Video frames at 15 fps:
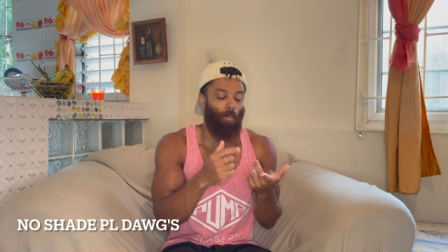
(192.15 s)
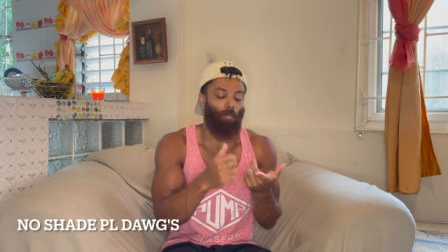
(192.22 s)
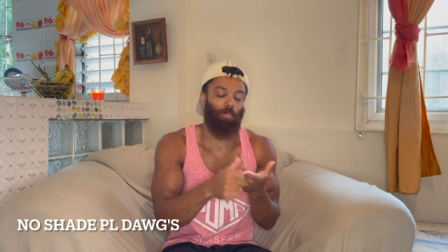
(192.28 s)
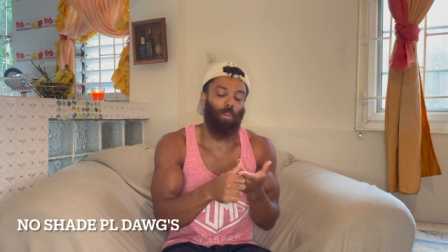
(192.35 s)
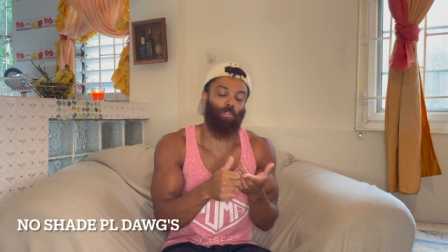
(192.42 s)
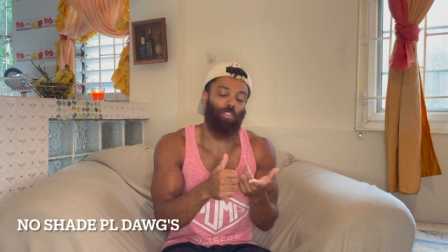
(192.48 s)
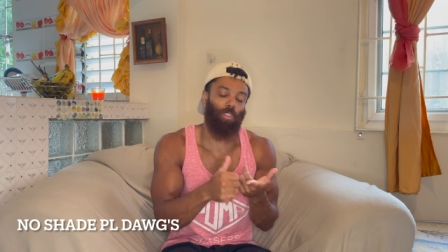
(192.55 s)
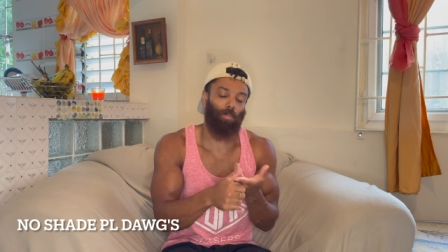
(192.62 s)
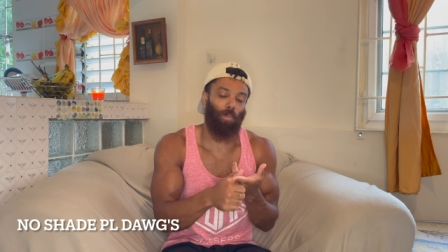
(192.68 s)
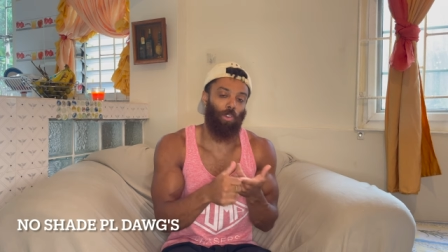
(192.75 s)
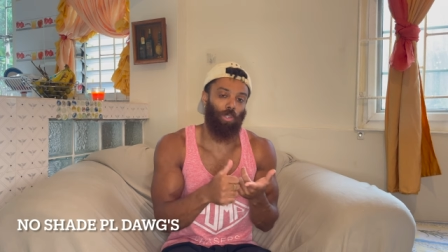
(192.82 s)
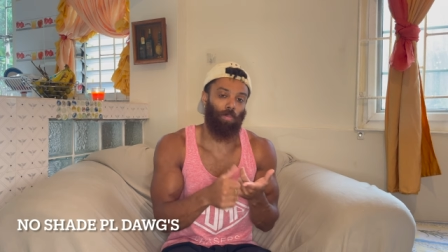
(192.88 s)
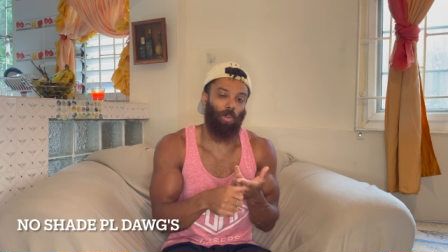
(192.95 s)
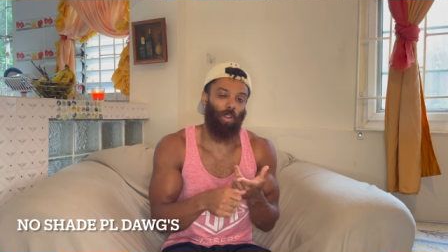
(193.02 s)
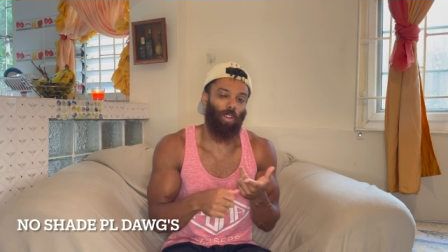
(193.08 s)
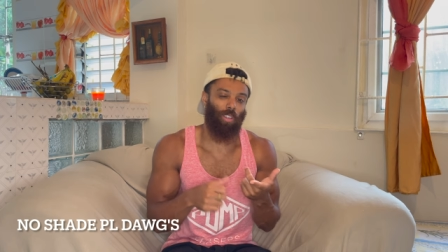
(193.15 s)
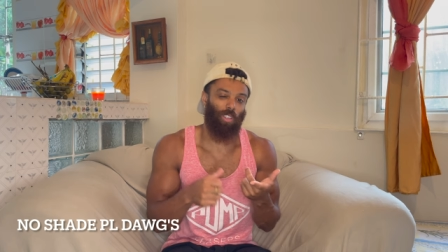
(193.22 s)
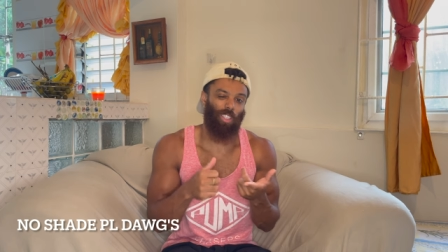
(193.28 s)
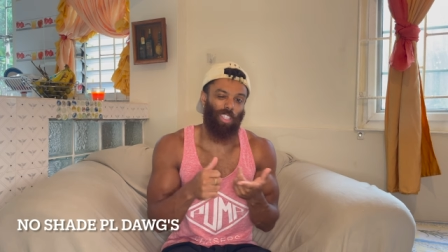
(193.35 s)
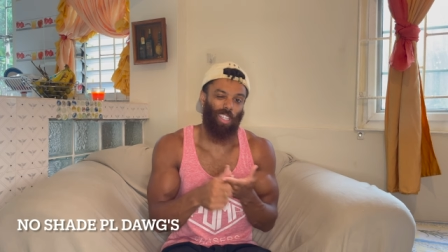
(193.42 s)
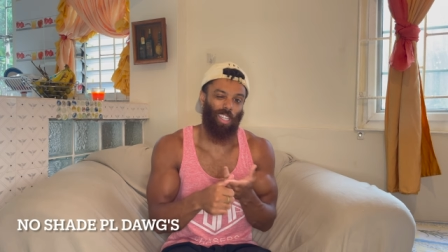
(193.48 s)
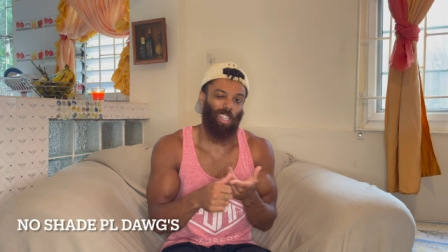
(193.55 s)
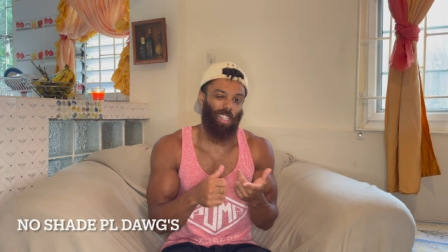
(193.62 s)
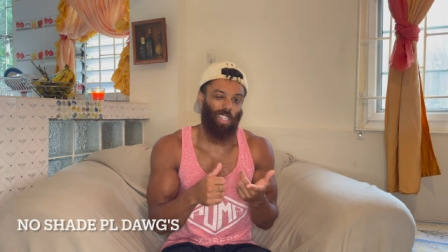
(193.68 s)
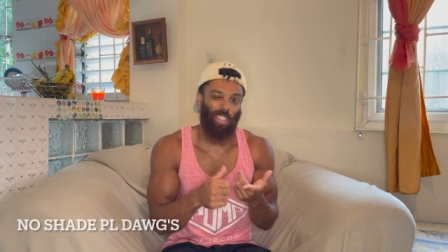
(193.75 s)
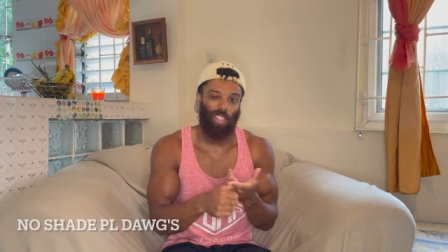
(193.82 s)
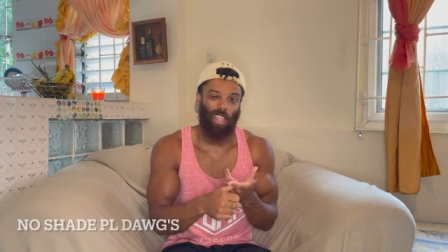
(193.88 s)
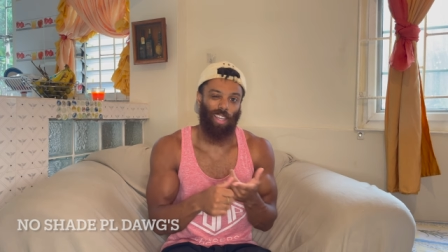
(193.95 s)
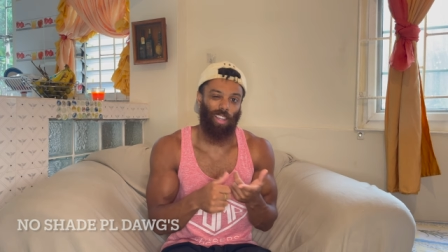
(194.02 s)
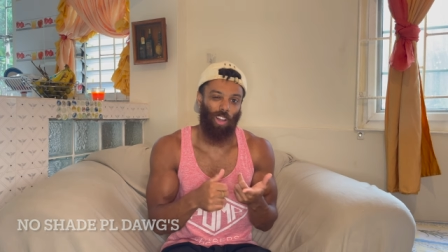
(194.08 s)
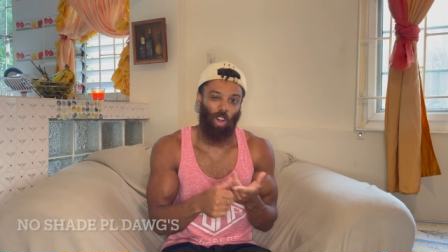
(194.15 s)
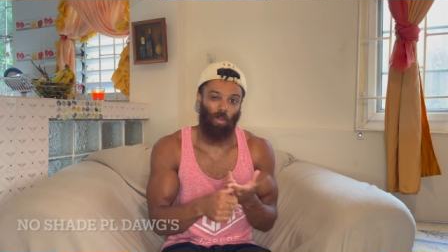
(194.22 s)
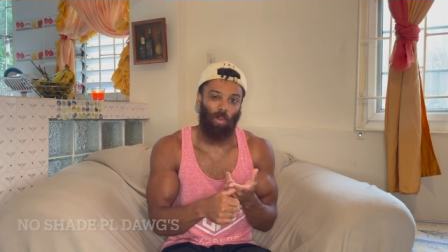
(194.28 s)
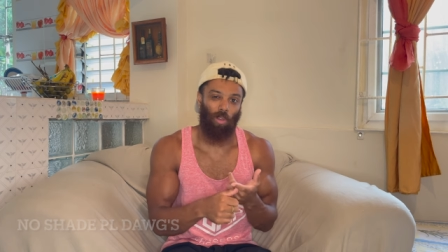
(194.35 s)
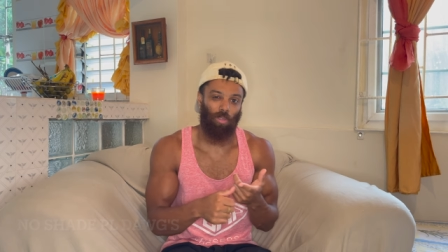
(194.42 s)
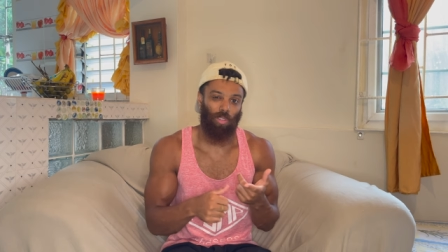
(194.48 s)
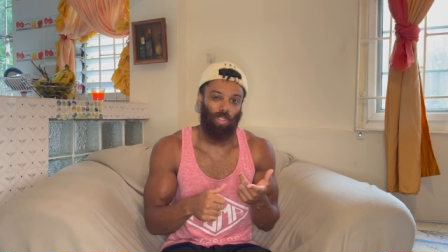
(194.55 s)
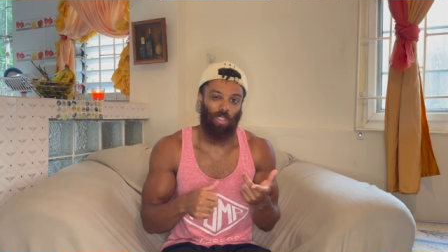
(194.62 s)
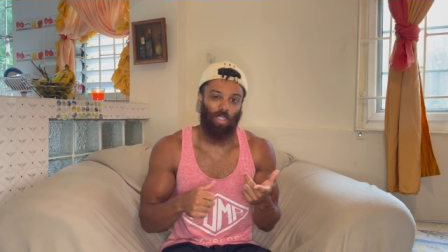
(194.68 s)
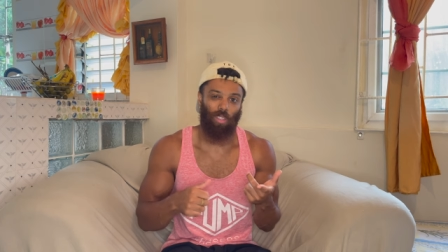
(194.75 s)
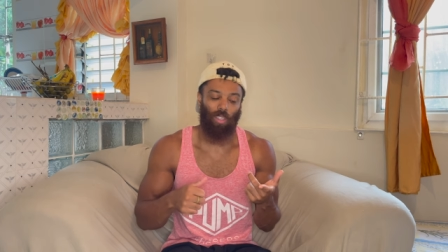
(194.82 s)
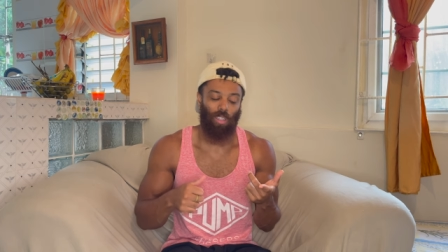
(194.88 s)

But for the most part, chicken is like almost the